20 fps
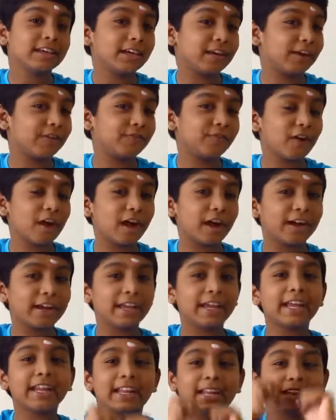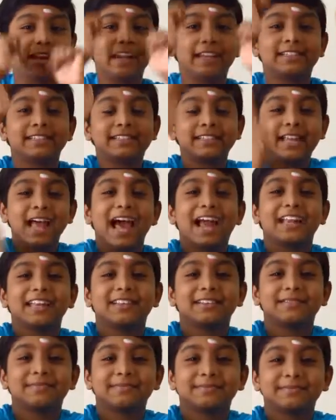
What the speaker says: If you are ready, let's start.